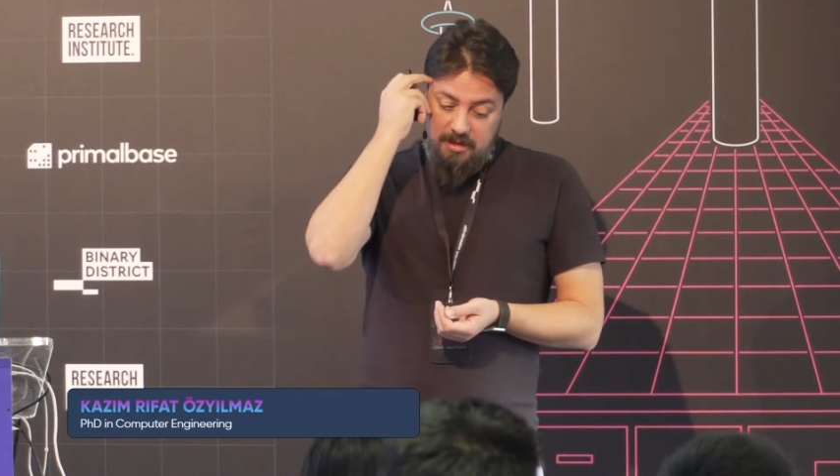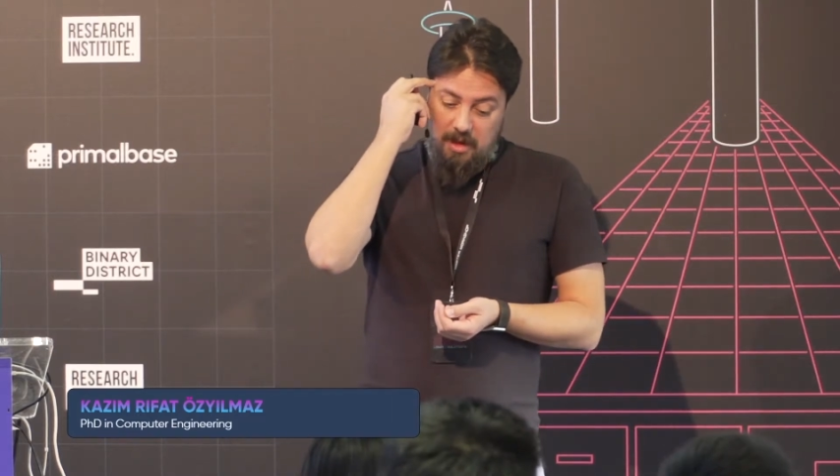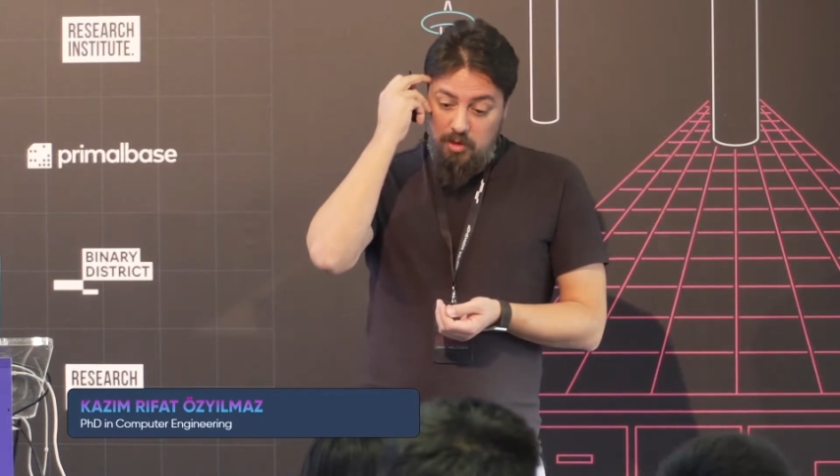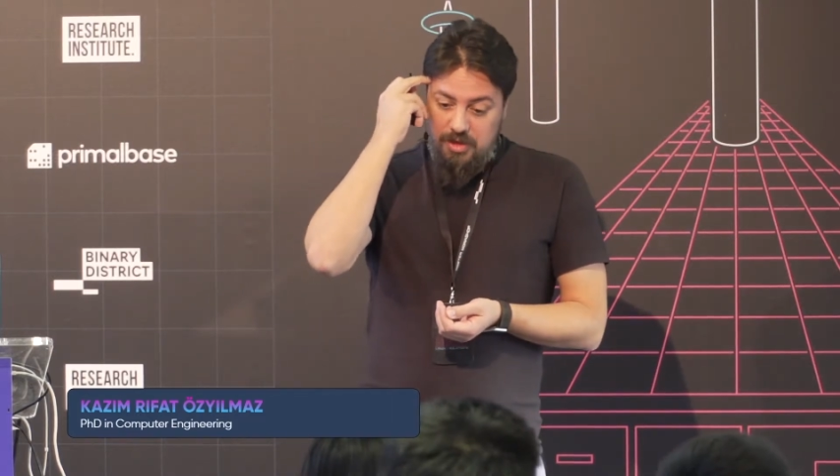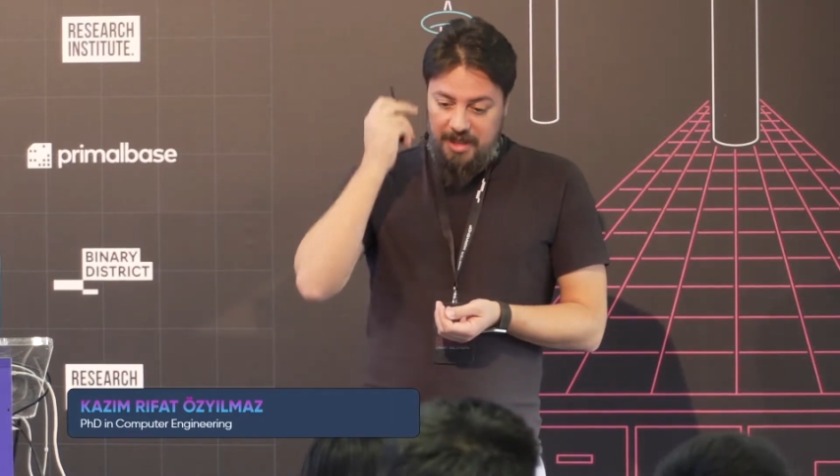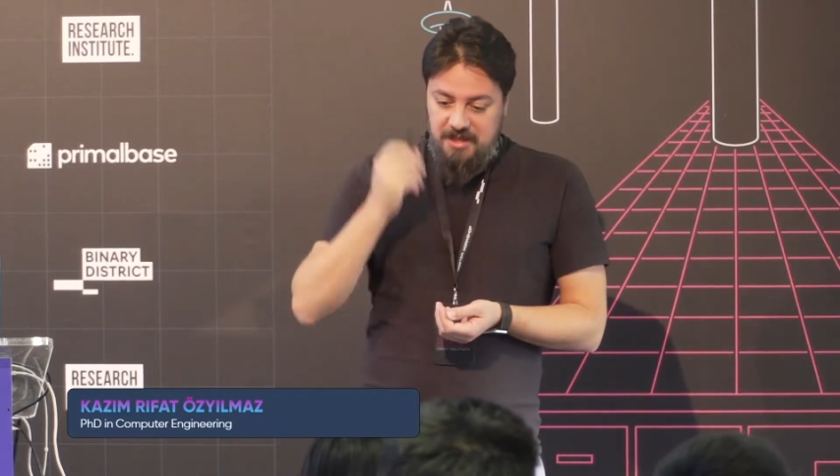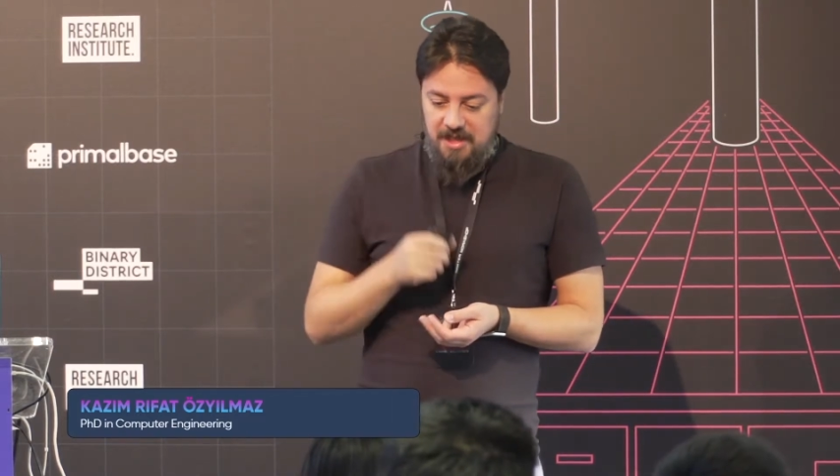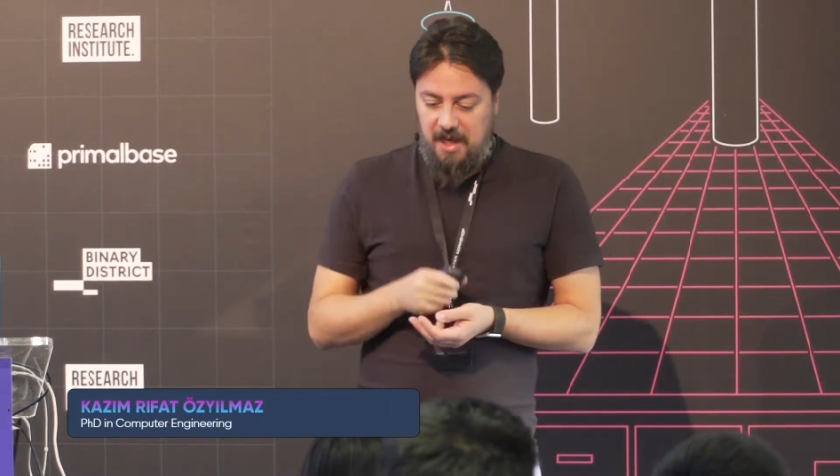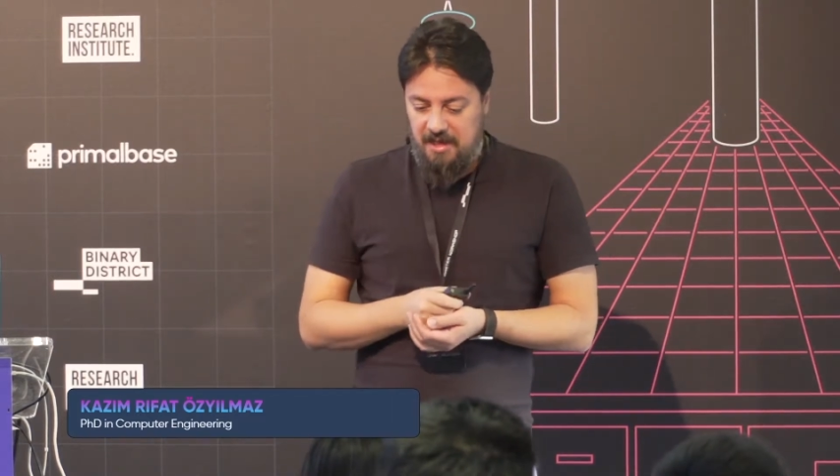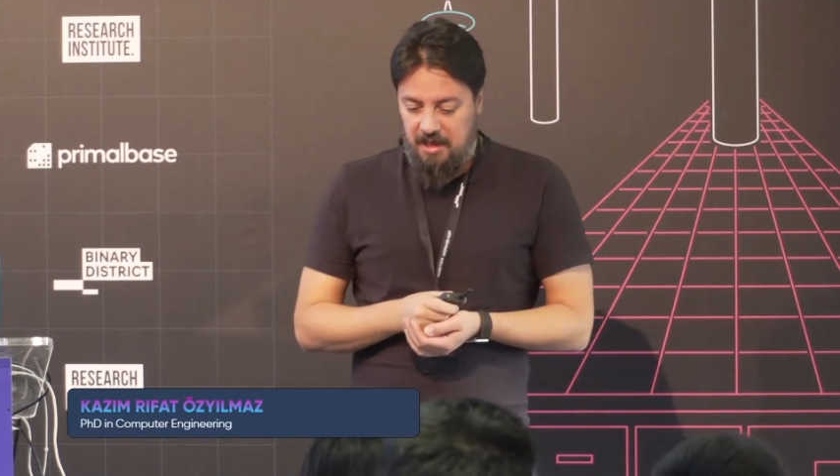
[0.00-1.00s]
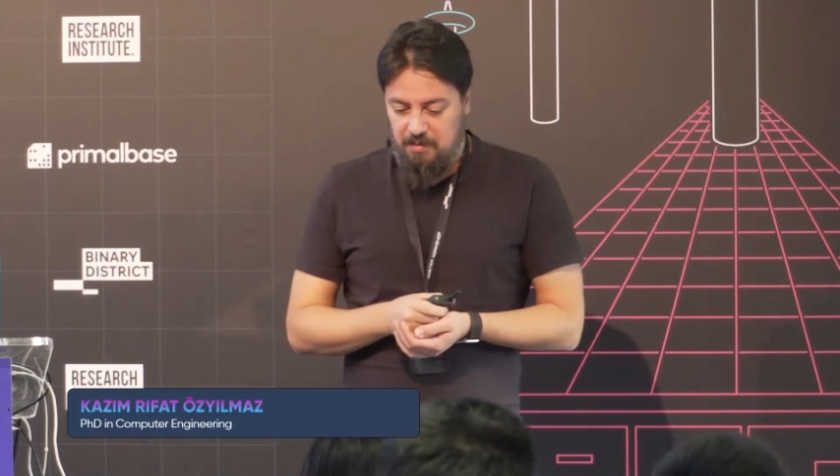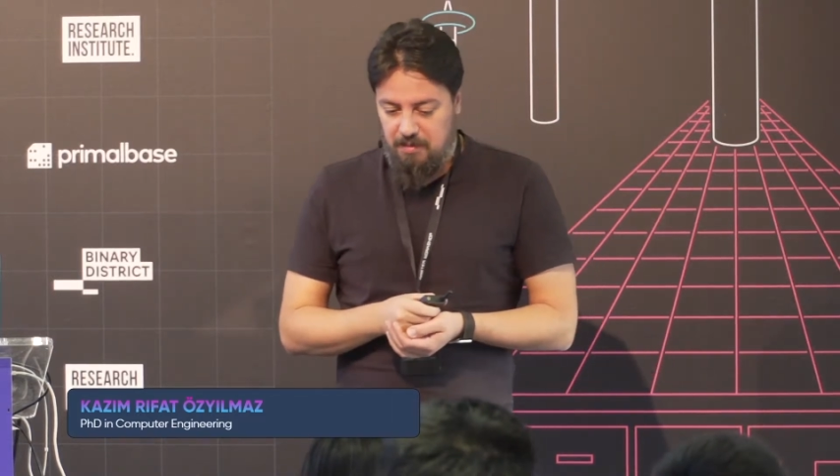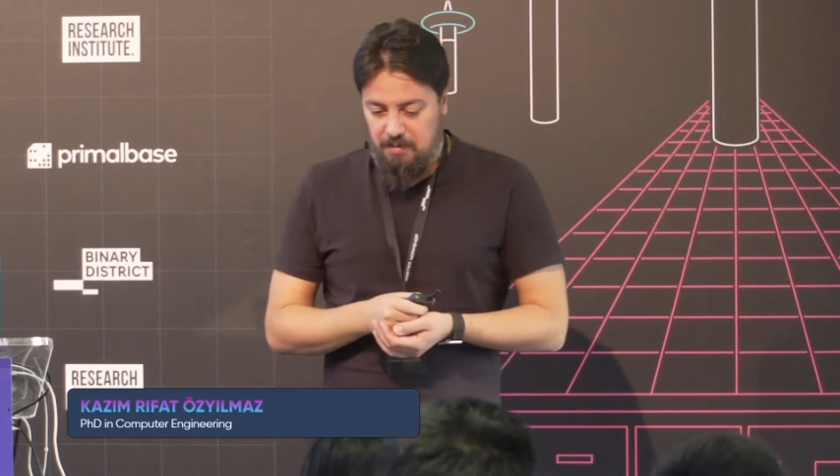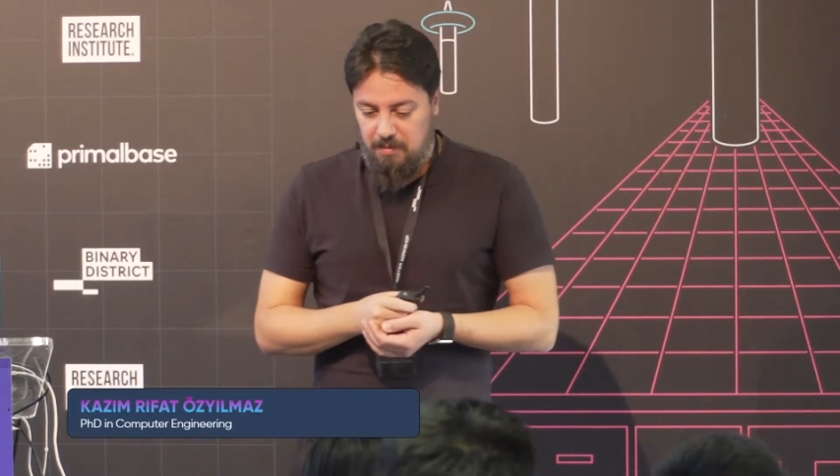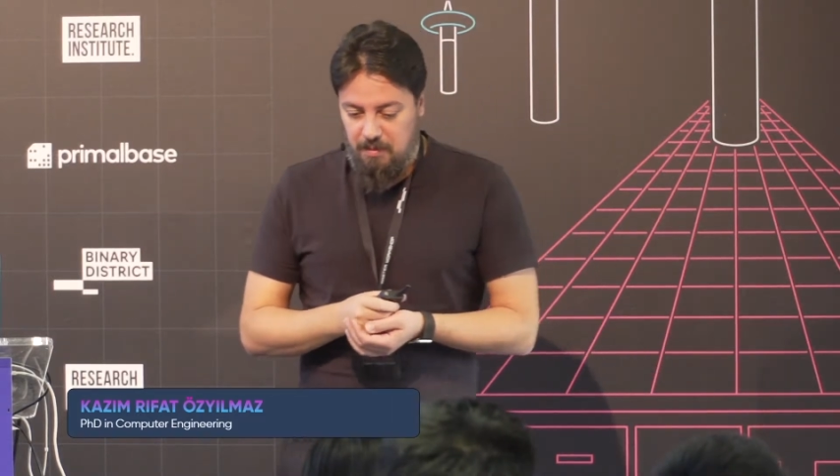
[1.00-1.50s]
on-chain scaling,
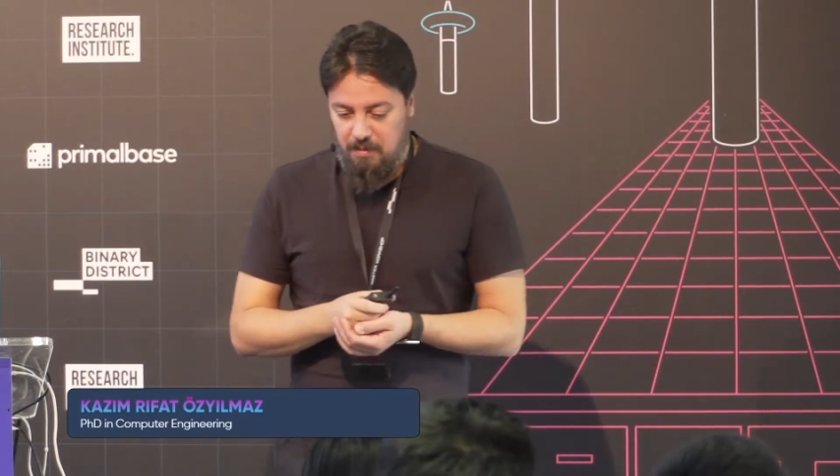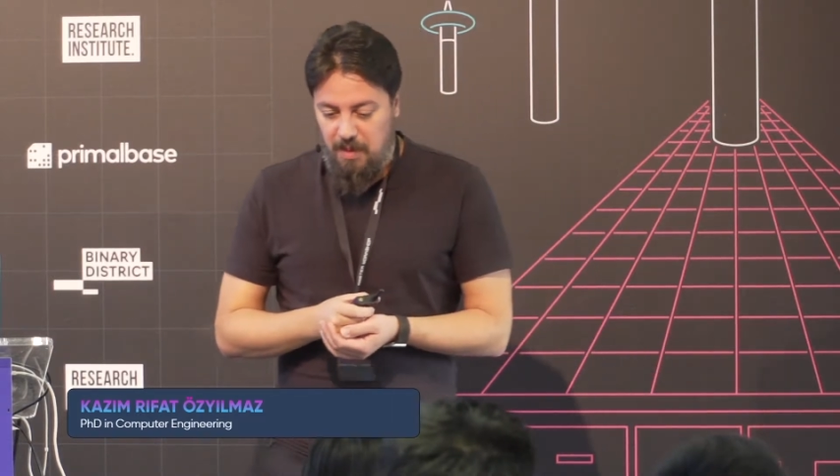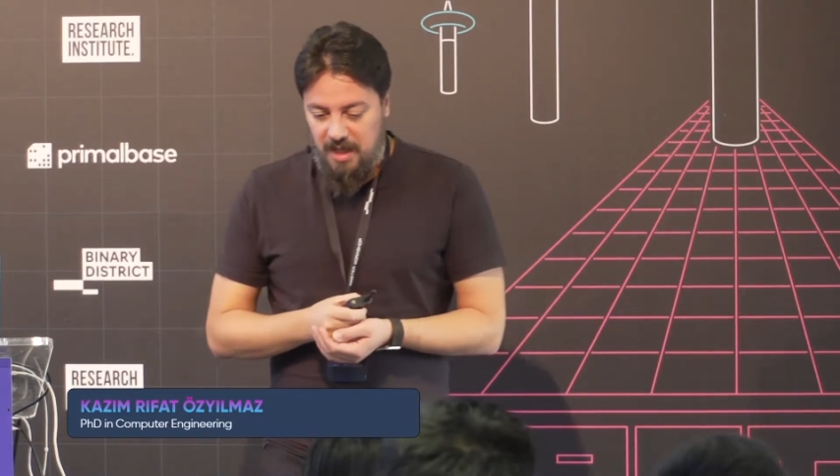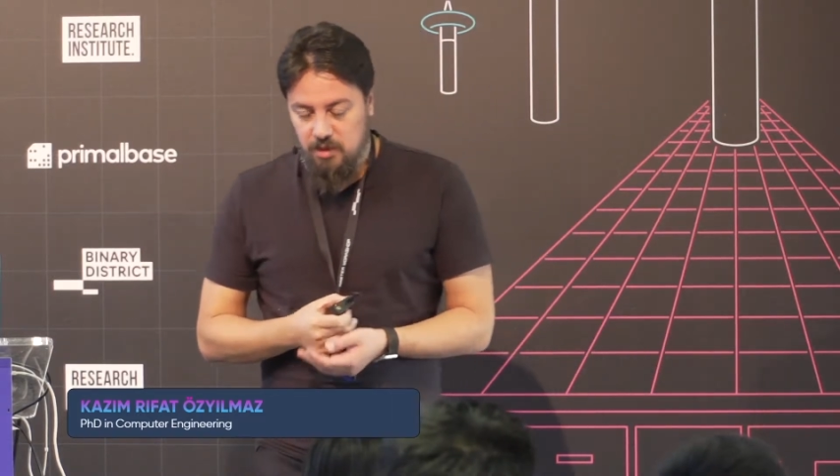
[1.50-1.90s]
but